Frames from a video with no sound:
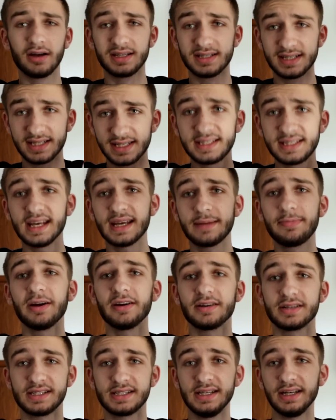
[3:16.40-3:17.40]
sick
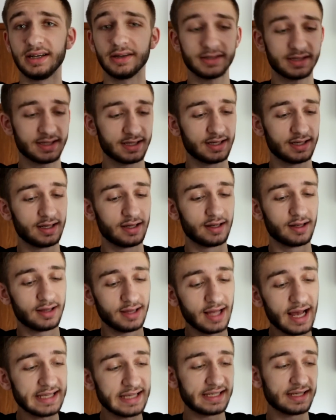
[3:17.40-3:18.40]
pair of sneakers.
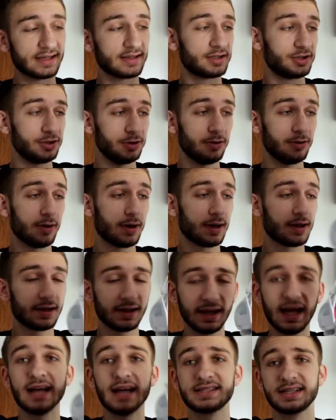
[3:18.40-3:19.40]
Classic shoe,
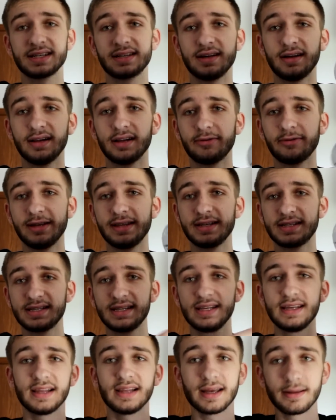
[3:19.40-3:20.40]
classic colorway. This is
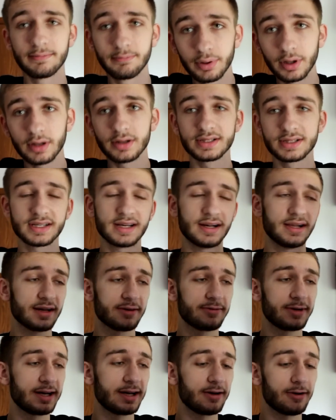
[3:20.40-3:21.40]
the like Bulls
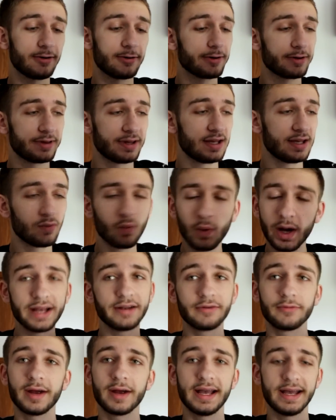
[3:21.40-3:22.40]
colorway, or the white
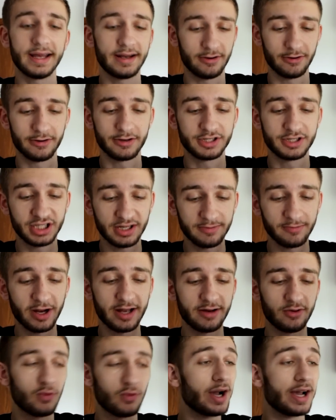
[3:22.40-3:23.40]
and red, or gym
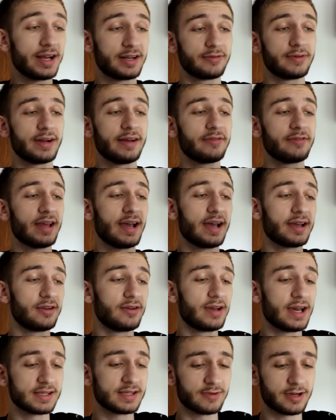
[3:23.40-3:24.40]
red and white, or whatever the heck
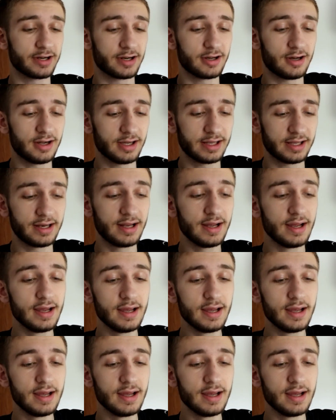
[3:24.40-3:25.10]
you guys want to call it.